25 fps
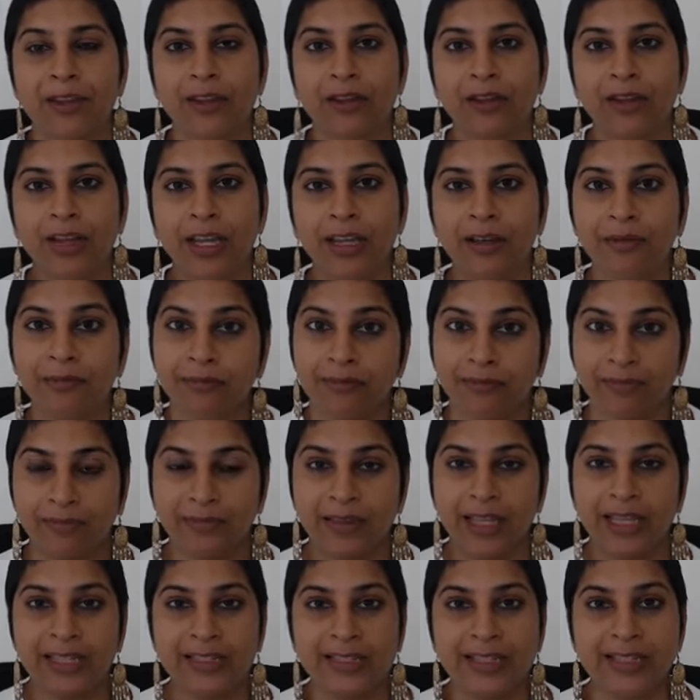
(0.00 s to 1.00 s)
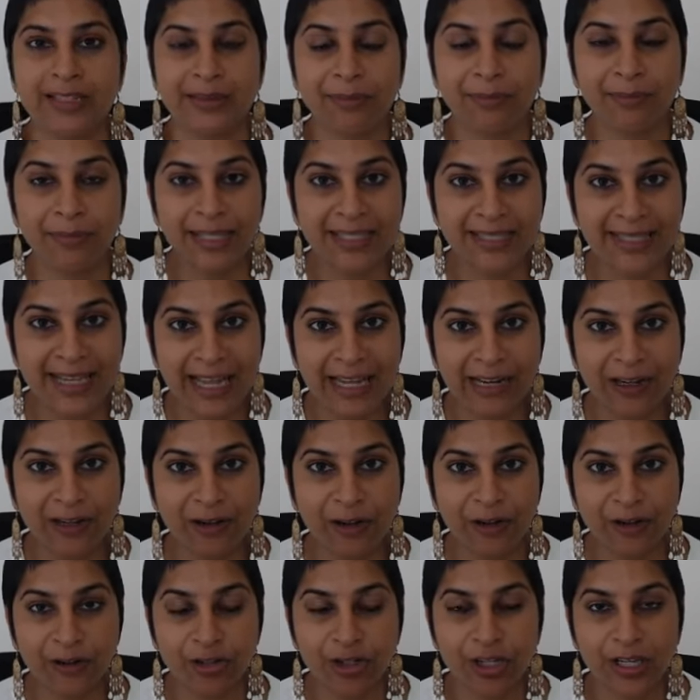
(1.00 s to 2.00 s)
Okay, that's the simplest
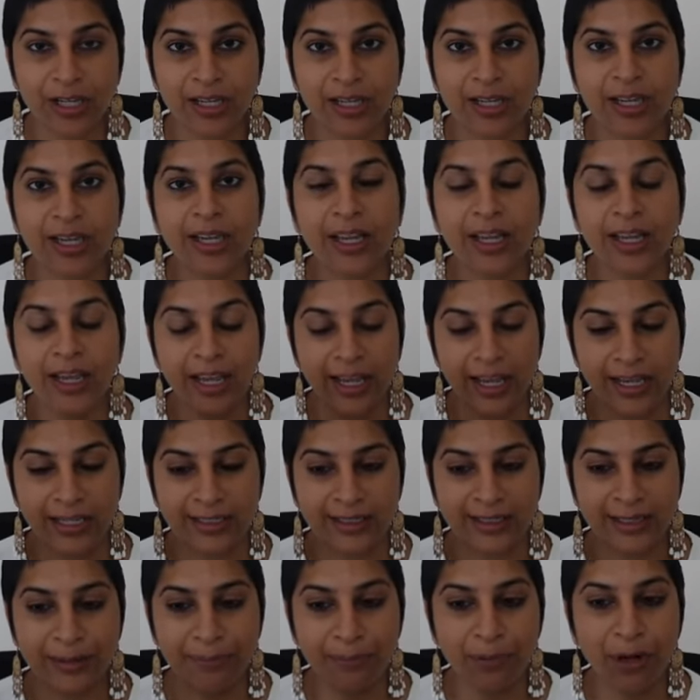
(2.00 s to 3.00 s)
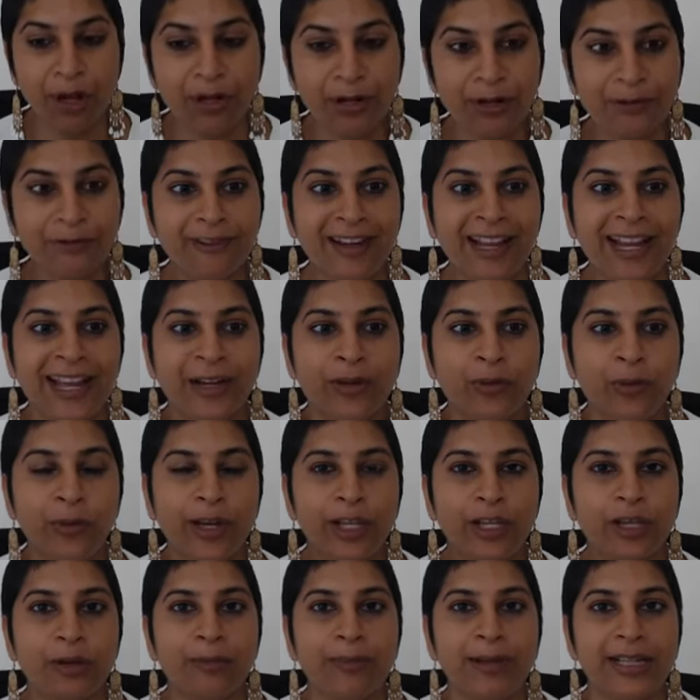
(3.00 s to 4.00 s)
analogy. It's the plot of land where
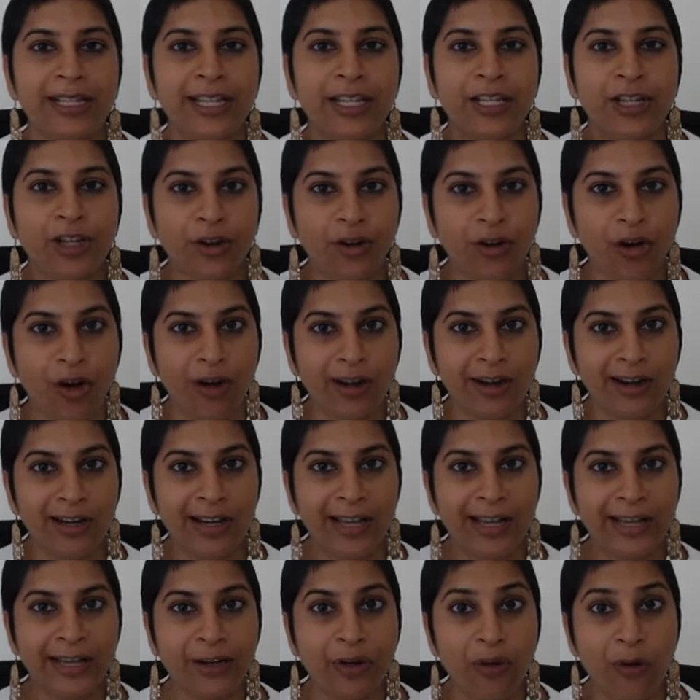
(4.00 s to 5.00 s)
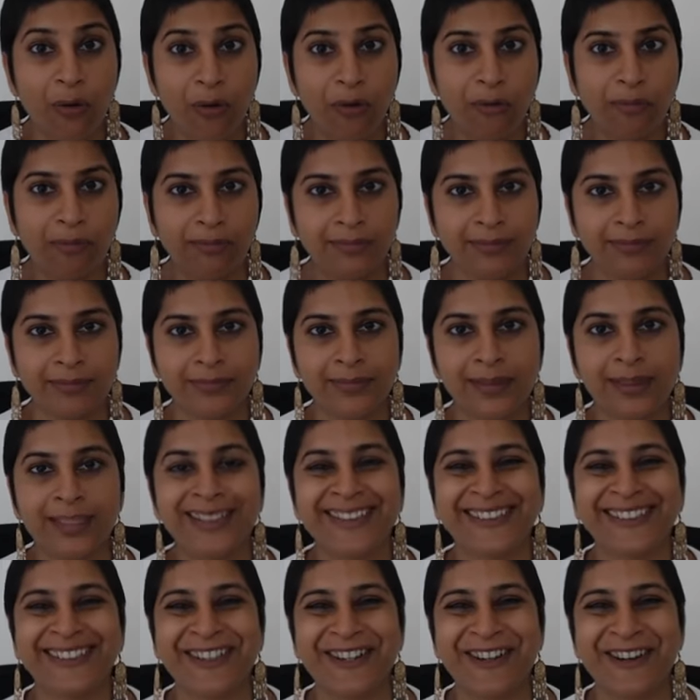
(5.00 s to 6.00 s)
you're building your online home.
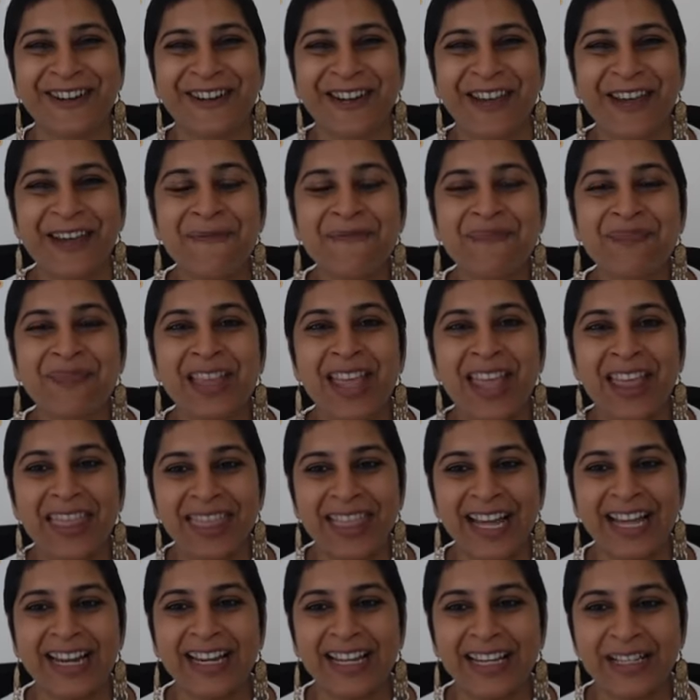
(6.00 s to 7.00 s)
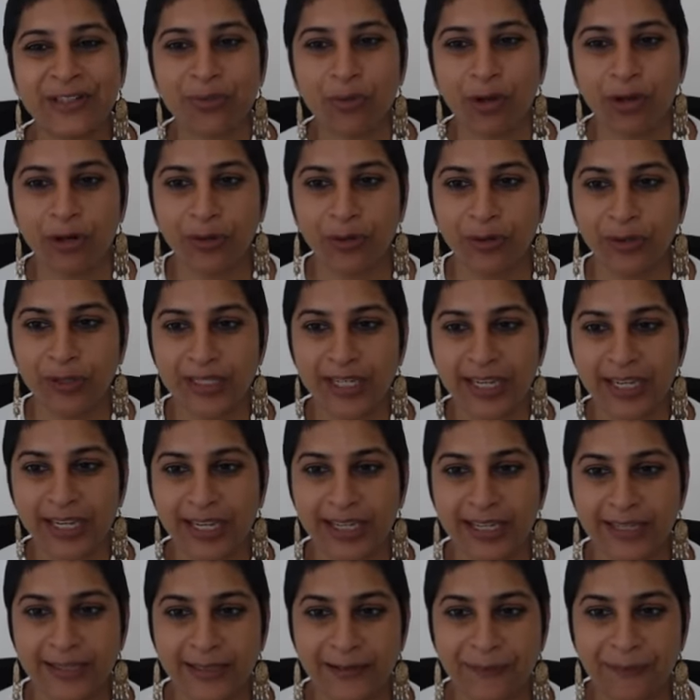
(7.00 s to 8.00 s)
Okay, that is what hosting
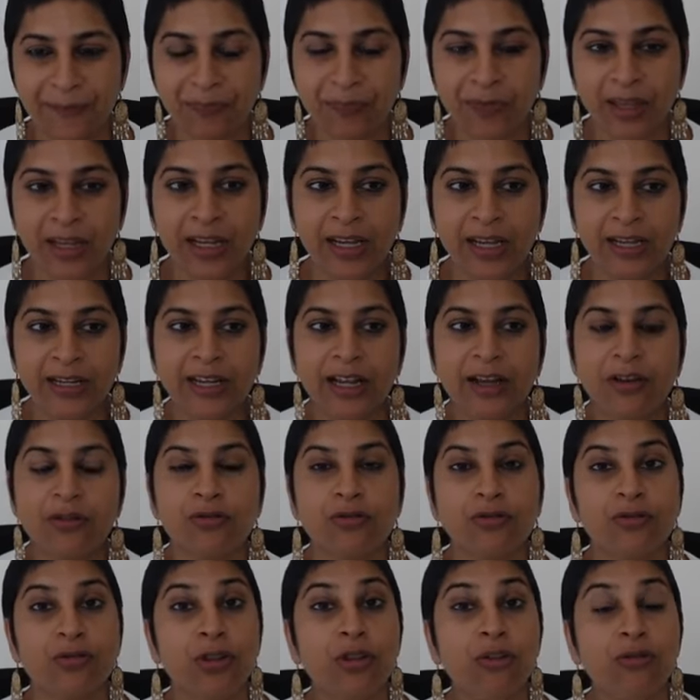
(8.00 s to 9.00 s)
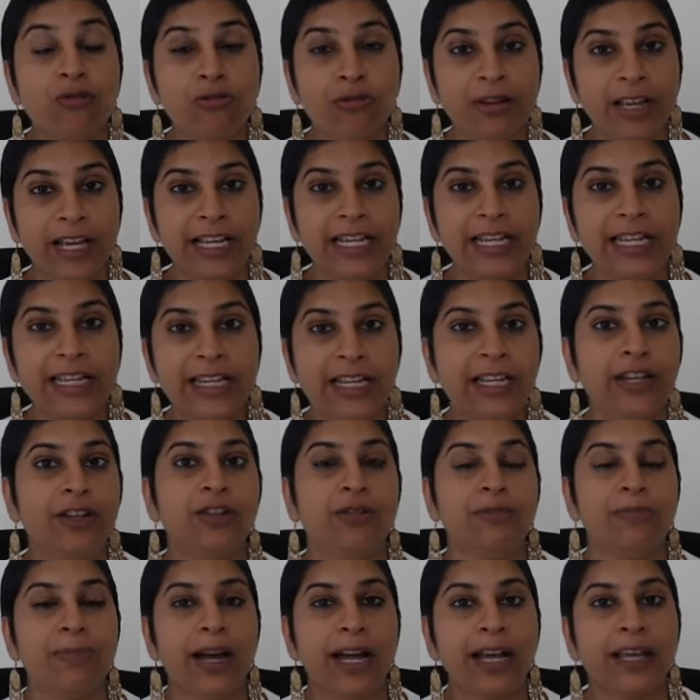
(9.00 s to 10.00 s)
is. Now, do you really need
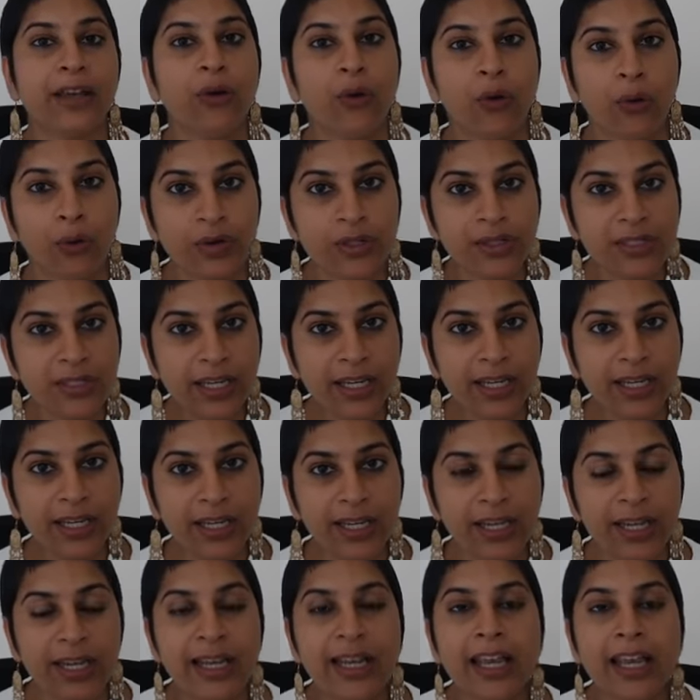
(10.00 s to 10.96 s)
to buy hosting?